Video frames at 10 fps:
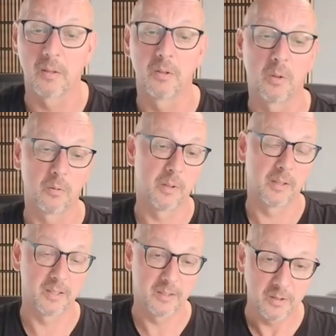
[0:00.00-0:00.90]
So
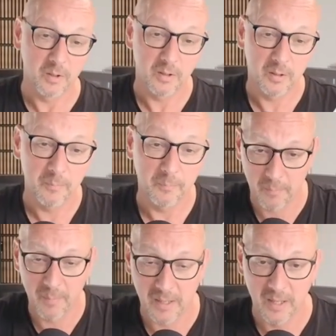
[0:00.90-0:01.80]
let's get started.
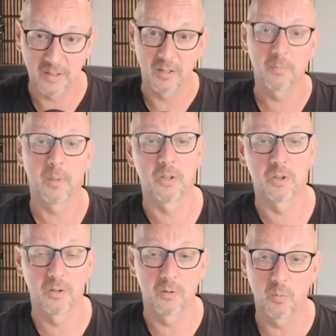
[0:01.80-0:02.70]
As I just
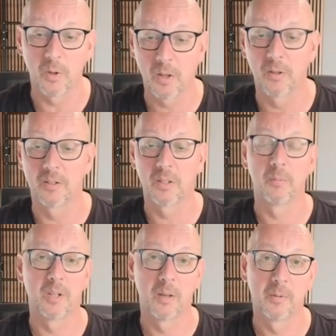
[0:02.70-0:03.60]
mentioned, well,
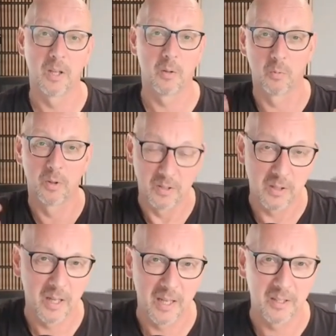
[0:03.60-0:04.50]
sometimes I
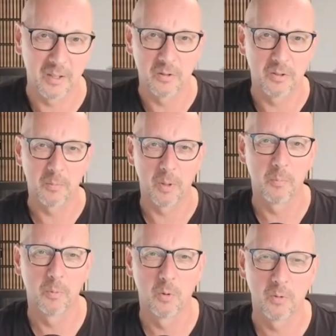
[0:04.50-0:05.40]
wish, as I used to be a
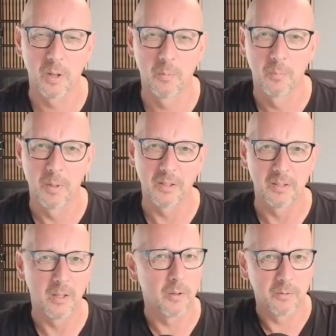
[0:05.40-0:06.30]
programmer
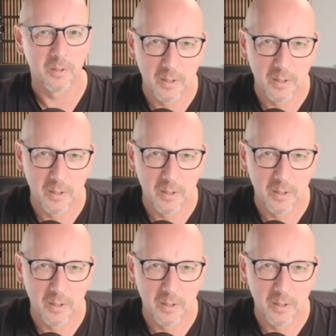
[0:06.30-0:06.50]
myself,